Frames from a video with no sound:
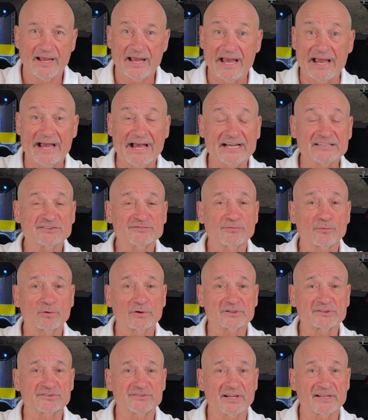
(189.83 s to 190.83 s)
As for
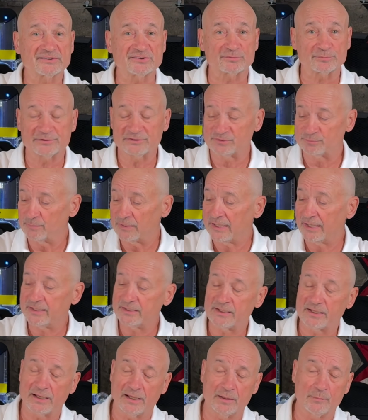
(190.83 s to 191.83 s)
accessories,
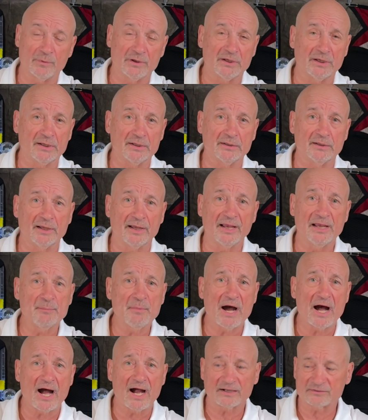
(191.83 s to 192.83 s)
mine came in a
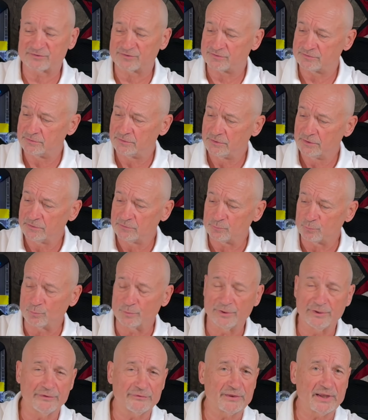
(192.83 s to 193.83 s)
box
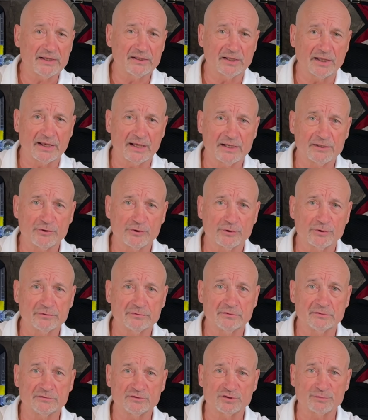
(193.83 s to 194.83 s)
with a
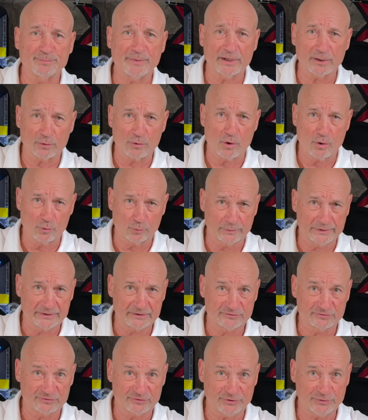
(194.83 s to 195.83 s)
lanyard, spare
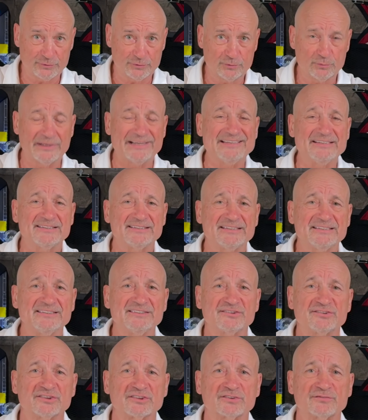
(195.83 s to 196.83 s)
O-rings, two
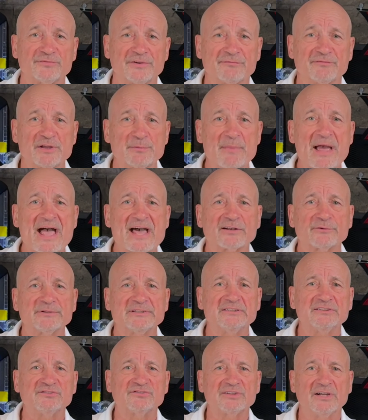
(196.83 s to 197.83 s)
18650
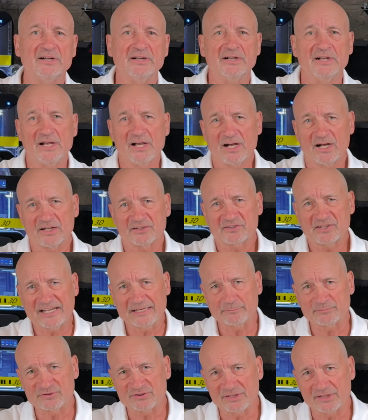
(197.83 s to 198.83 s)
batteries,
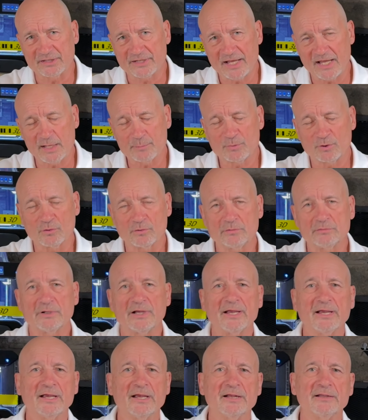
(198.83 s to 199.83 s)
Type-C cable,
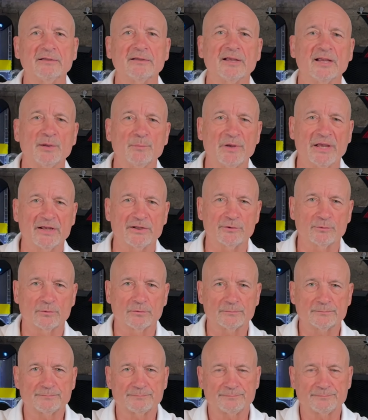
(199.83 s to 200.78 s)
and a manual.